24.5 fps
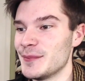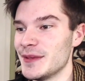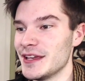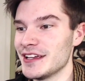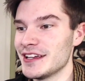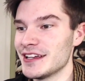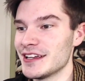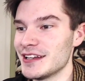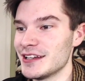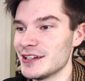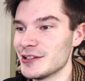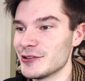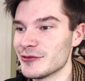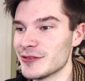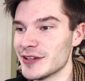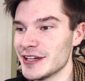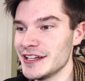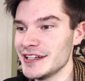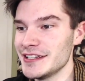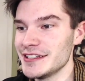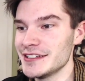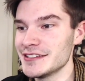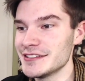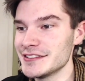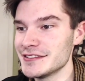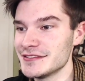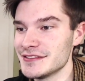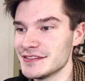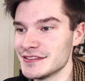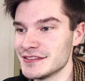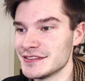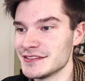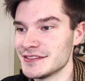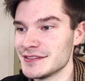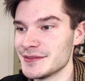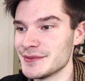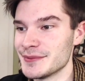making it rain,
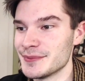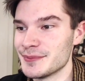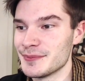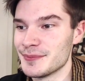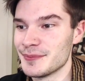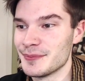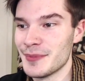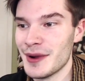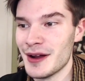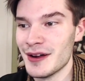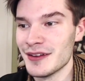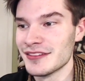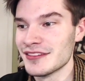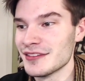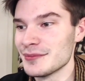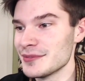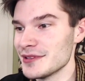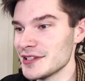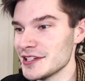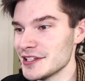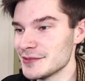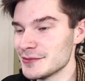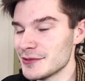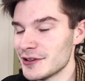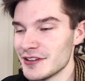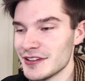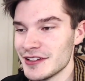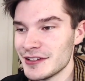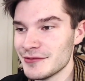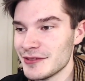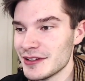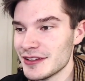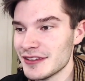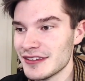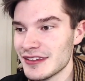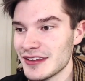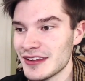possibly in more
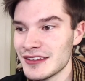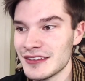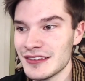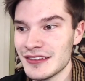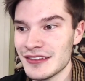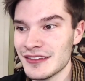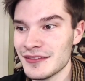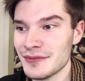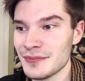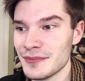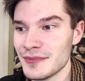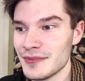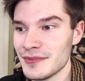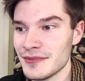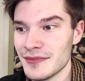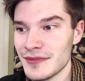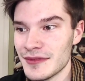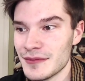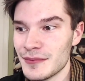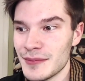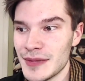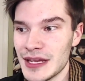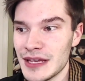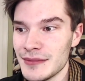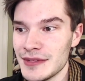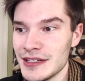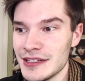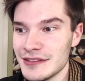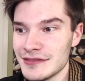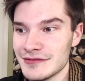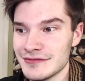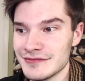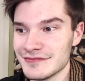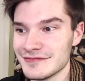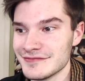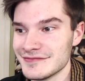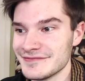than one sense,
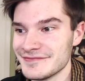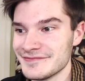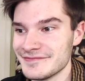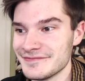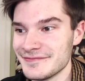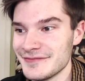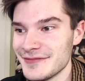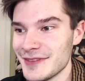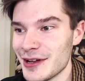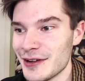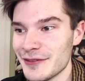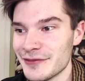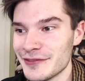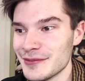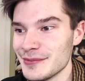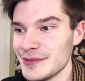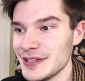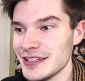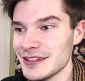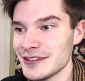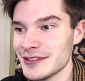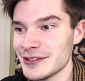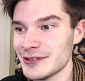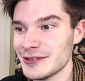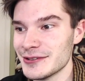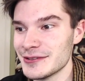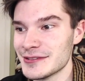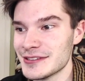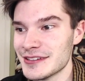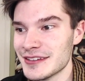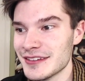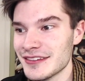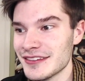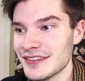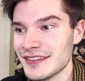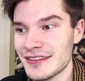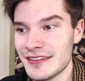maybe. Not for me, though,
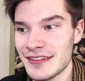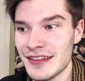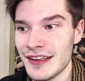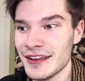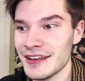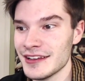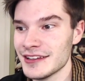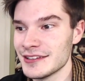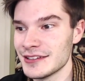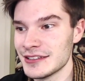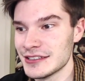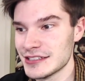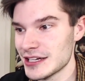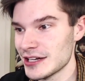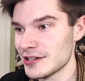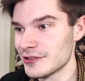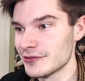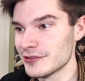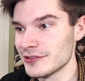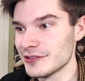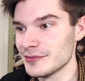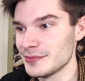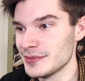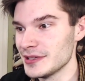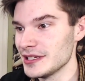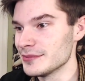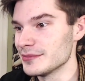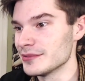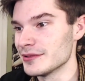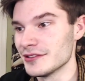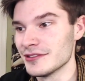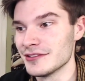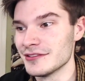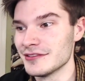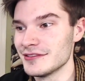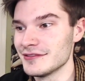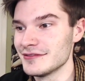just saying in general,
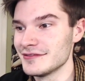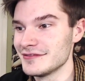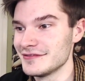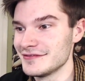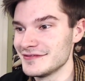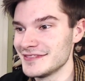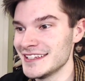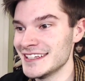people.